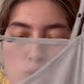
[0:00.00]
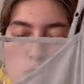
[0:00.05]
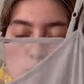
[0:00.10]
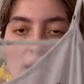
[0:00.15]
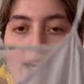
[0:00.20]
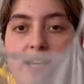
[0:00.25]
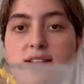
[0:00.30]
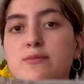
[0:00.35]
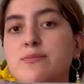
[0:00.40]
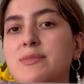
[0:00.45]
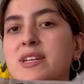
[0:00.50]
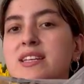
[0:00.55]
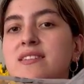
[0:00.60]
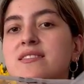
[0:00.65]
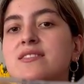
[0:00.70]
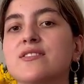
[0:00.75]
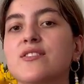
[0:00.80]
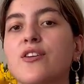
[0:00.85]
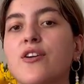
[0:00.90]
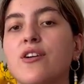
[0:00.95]
white mini
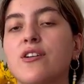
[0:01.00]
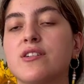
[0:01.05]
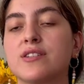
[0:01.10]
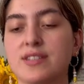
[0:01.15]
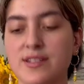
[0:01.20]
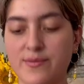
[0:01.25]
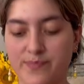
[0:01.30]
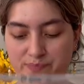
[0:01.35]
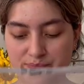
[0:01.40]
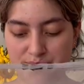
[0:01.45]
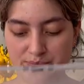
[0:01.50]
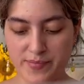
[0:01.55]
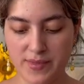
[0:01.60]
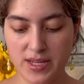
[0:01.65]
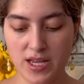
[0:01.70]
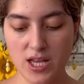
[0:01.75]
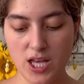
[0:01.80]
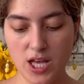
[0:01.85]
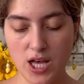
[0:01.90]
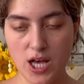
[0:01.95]
skirt.
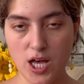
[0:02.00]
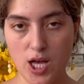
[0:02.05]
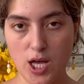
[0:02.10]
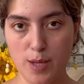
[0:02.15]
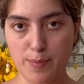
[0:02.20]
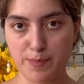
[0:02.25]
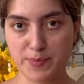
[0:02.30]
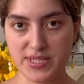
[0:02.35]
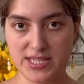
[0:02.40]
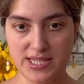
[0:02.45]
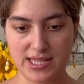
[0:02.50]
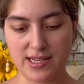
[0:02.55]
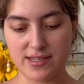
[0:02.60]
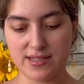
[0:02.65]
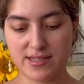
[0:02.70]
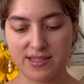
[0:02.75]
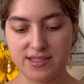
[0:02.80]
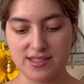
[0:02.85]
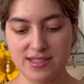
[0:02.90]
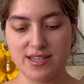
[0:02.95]

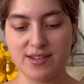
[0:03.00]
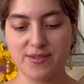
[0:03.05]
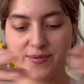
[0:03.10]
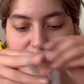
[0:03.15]
Obsessed.